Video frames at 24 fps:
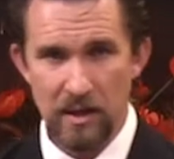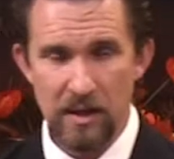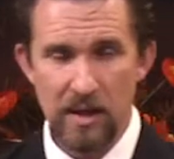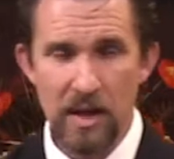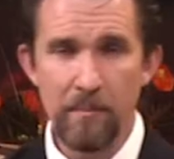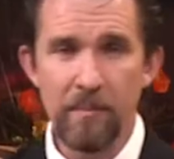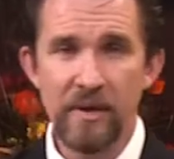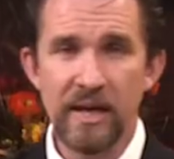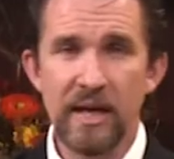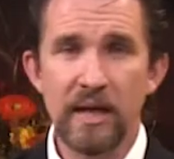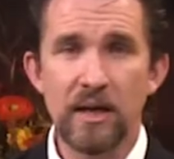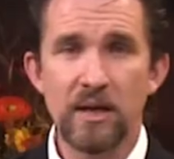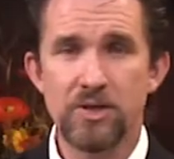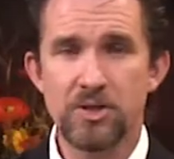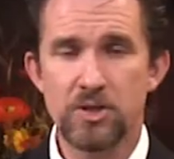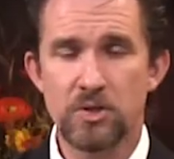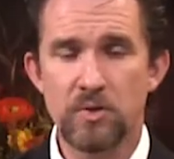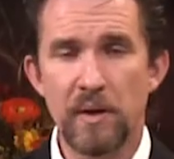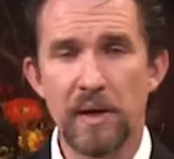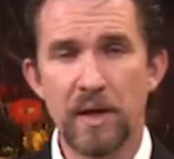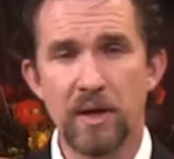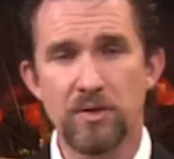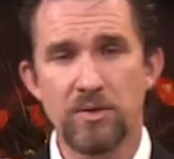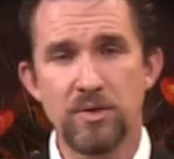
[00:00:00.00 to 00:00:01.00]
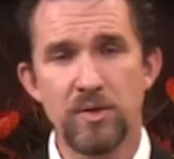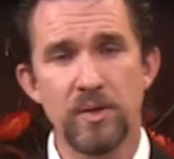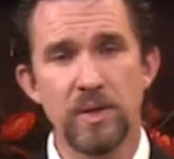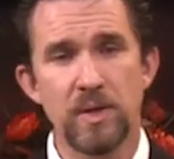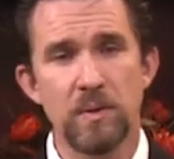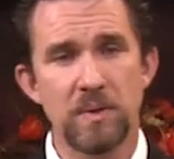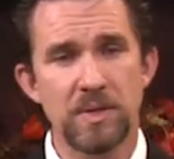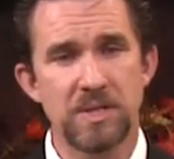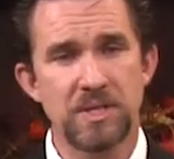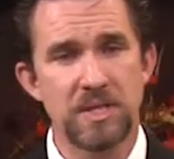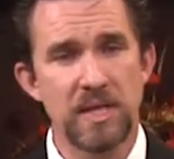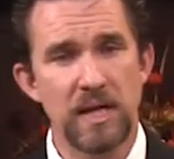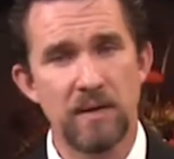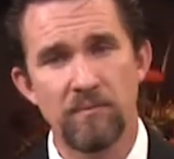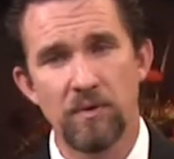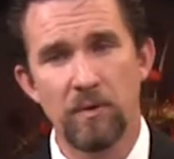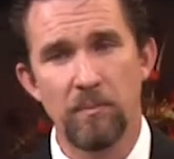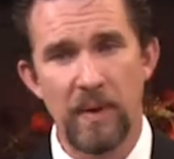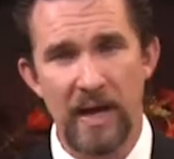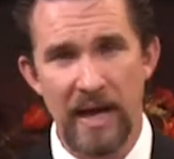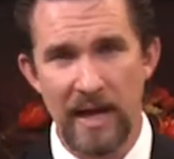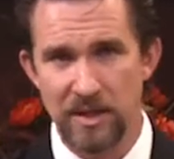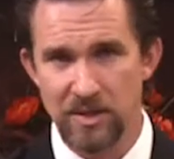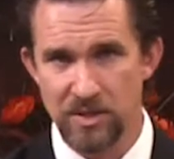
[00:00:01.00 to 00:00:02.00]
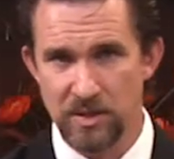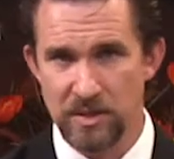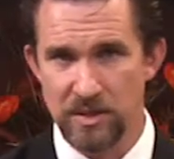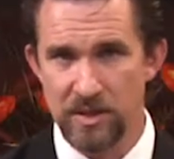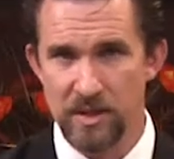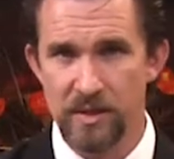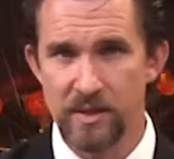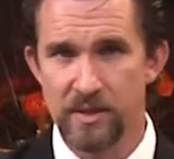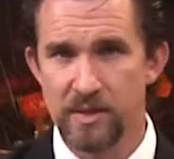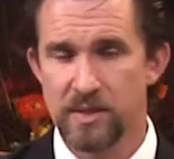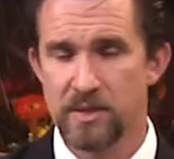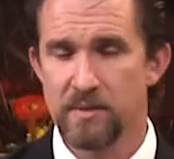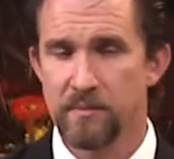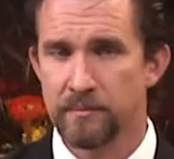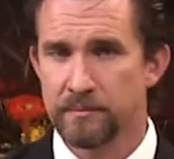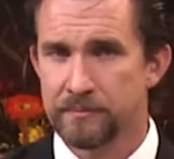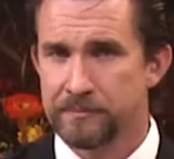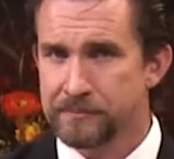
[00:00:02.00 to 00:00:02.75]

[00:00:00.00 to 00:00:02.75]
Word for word: Let me illustrate it to you with several passages.